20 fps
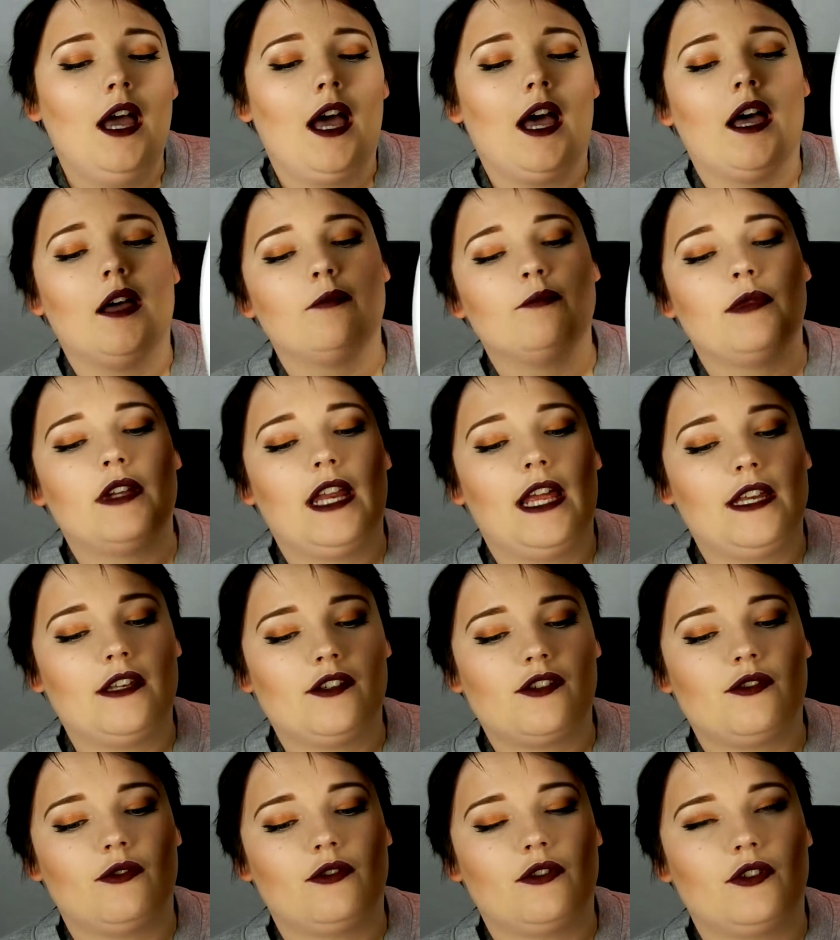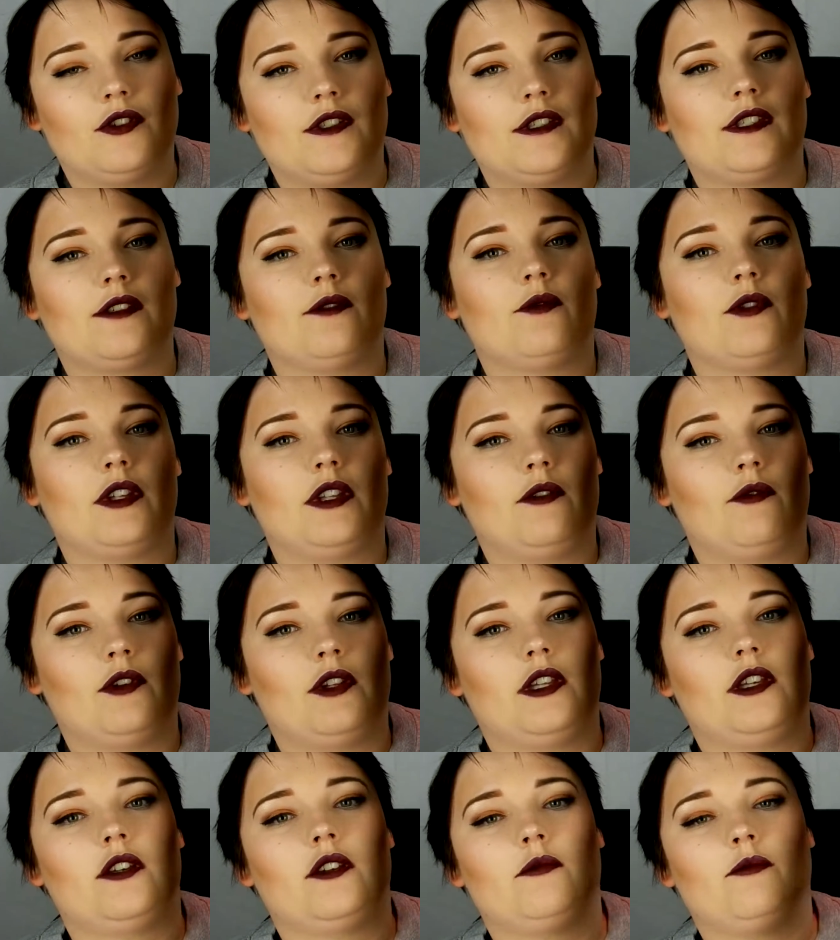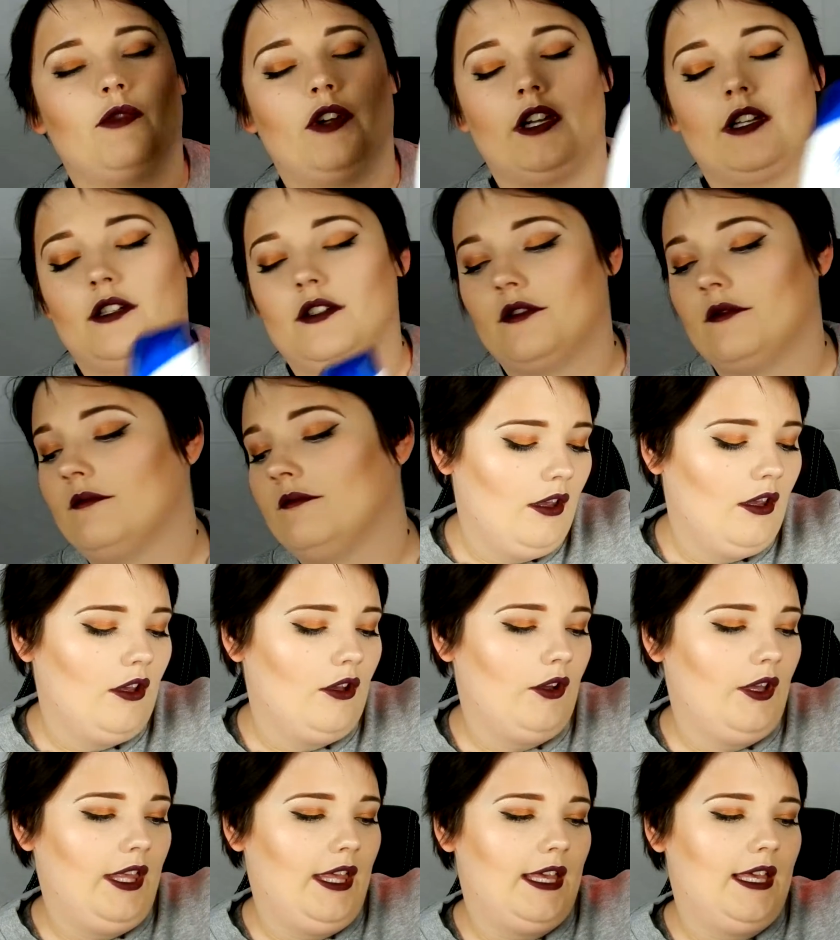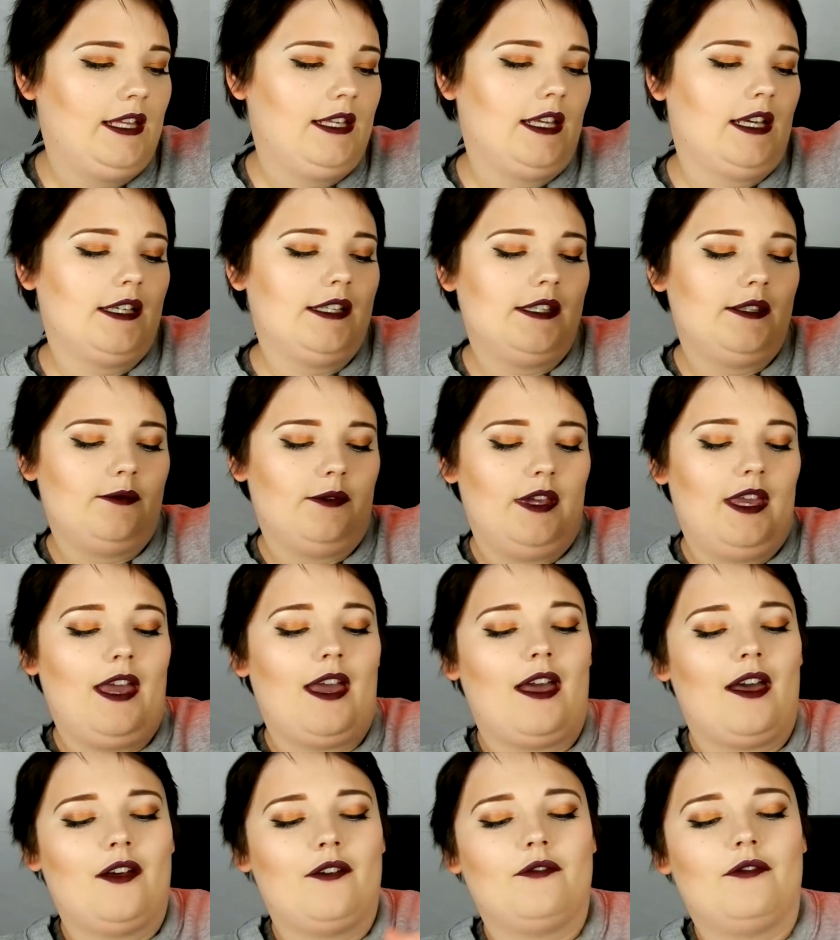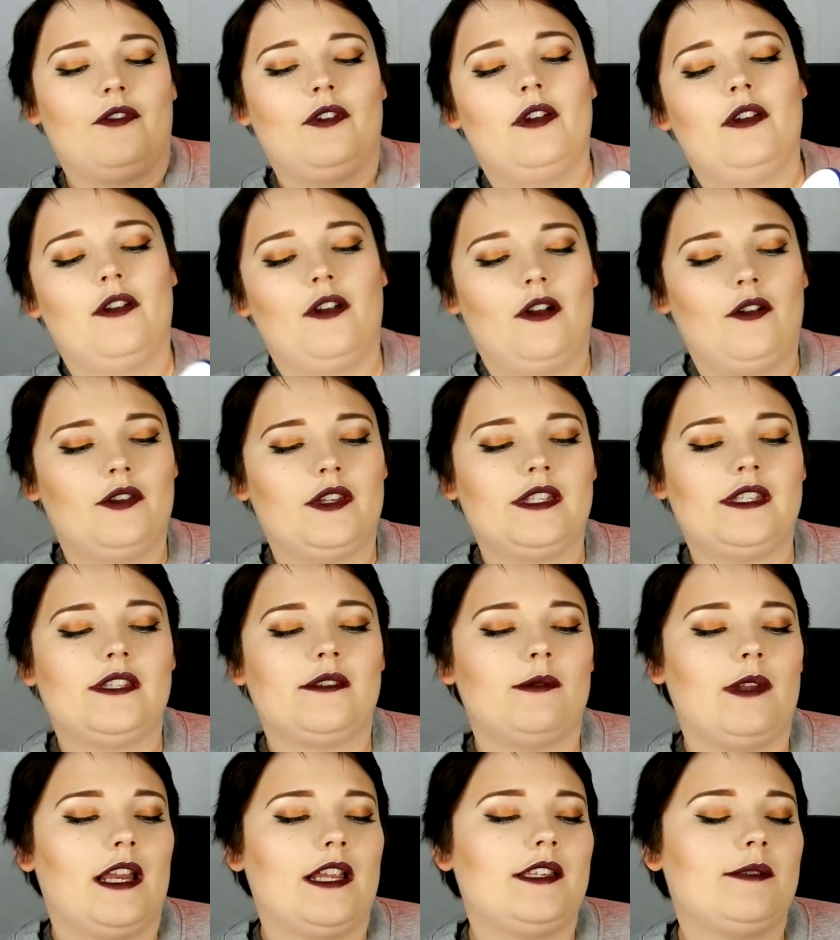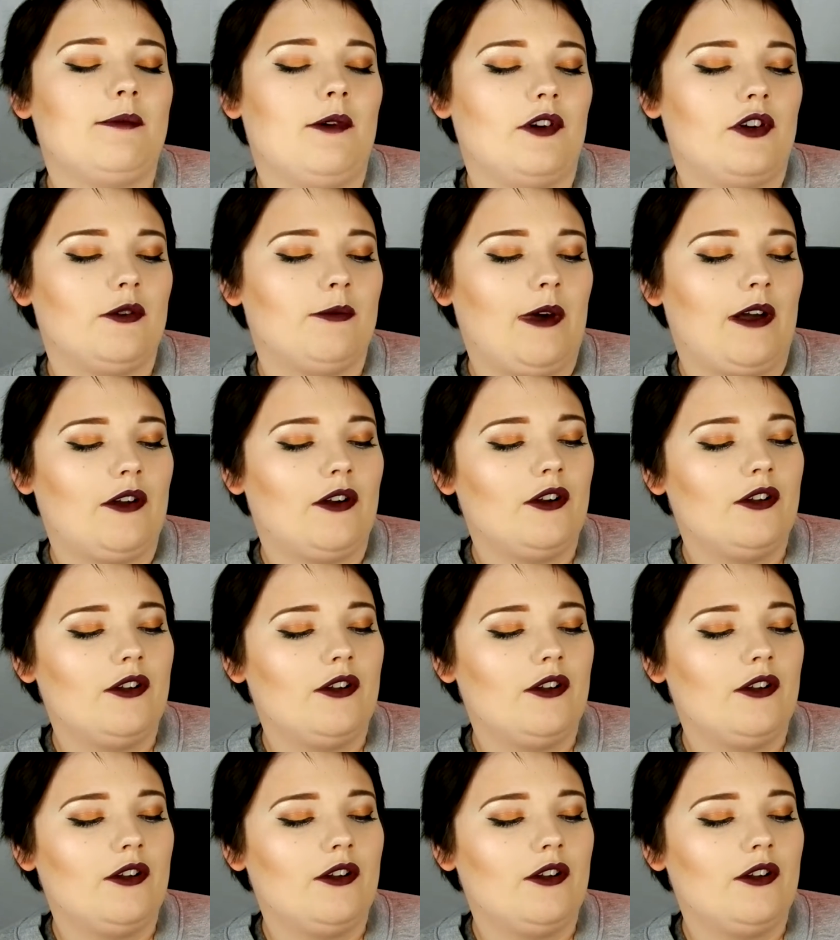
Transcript: But Head& Shoulders is a really, really good brand. Okay, next we have, oh, this is what I spoke about